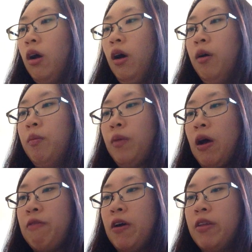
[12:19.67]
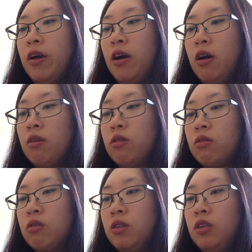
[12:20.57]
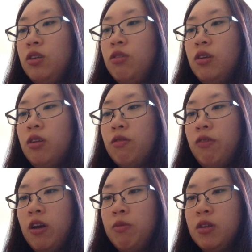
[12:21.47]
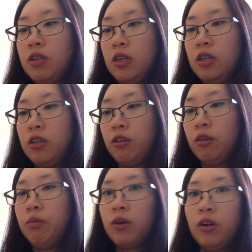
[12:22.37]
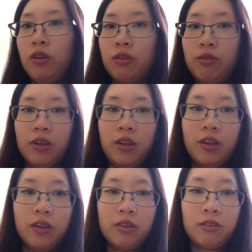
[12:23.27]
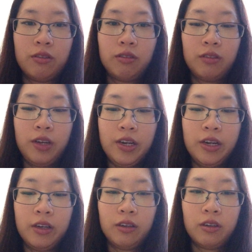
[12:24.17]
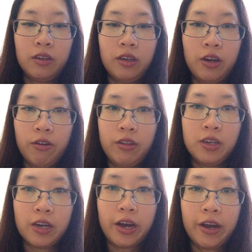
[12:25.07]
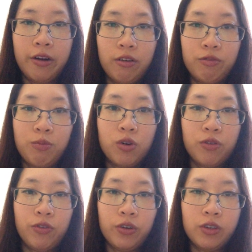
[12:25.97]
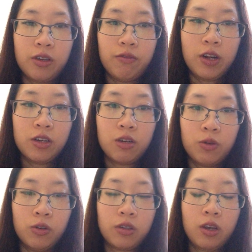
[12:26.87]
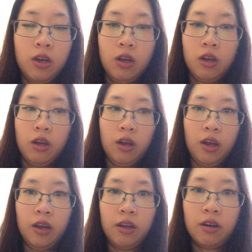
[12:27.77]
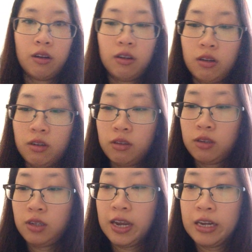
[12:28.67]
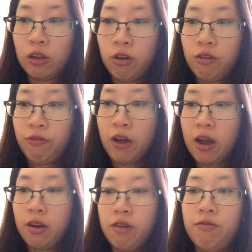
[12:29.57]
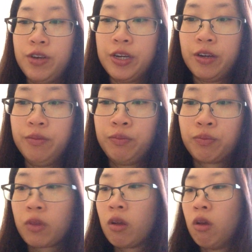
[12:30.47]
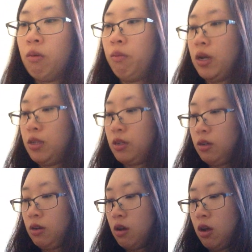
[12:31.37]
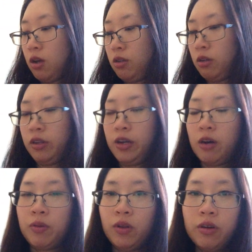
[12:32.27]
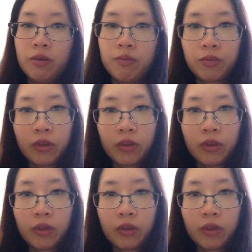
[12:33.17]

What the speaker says: I found that since using the vitamin C serum along with eating a healthy diet of more fruits and vegetables and staying low fat and vegan, my skin has cleared up a lot.